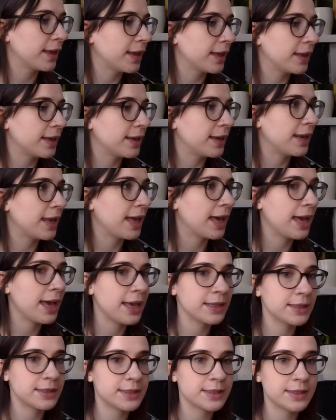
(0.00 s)

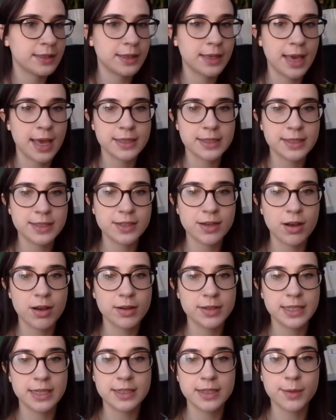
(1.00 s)
let's get
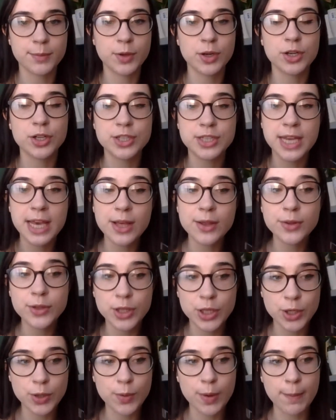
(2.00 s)
started. I'm going to tell
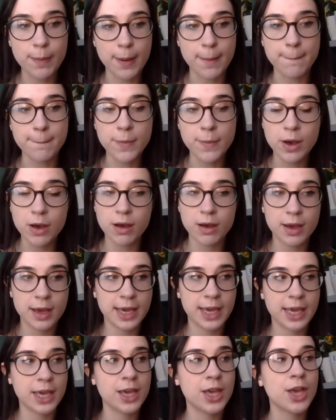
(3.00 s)
you about
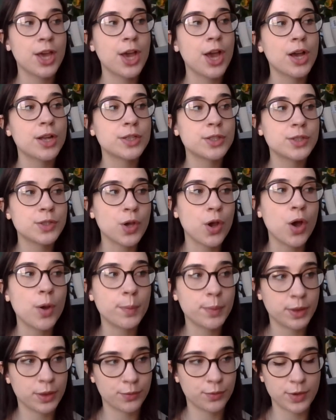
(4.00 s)
my
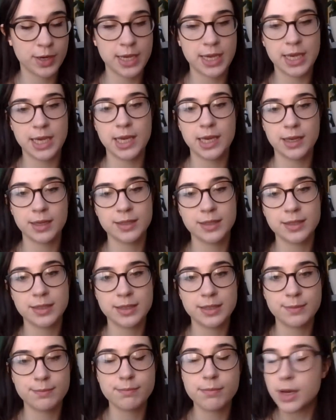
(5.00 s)
top 3
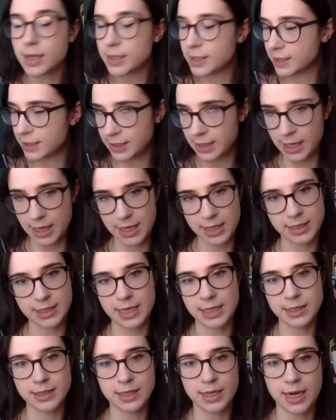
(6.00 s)
must-see
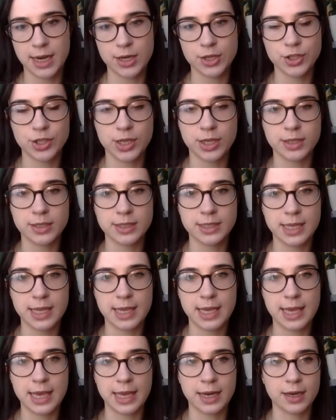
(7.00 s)
destinations
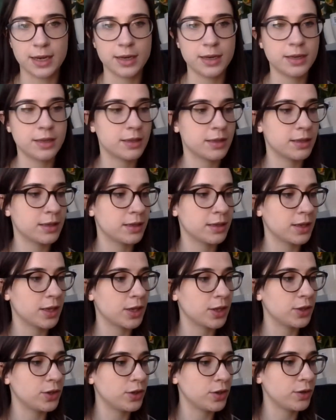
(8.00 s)
in
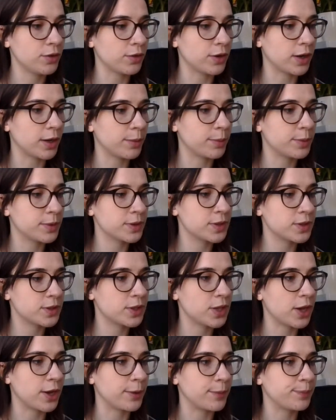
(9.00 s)
Europe.
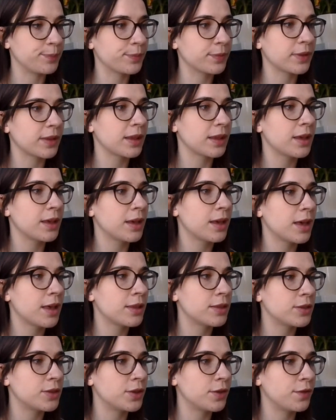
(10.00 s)
So
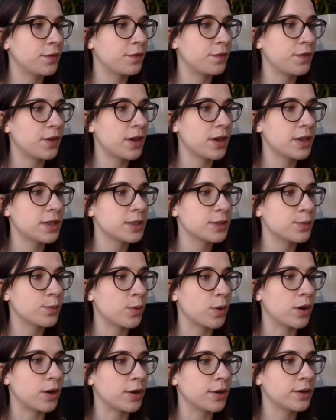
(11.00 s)
the first
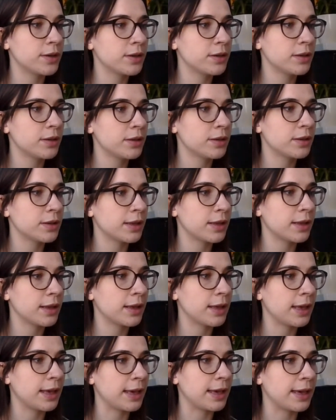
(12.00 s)
one
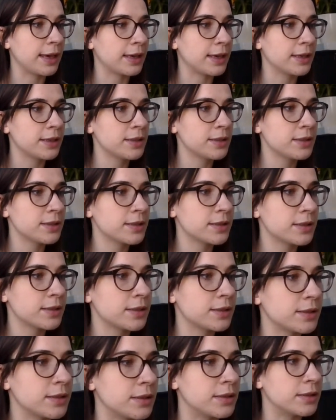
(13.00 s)

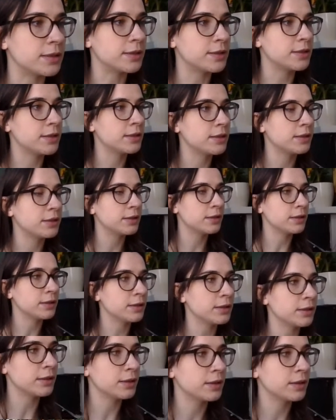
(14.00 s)
is moving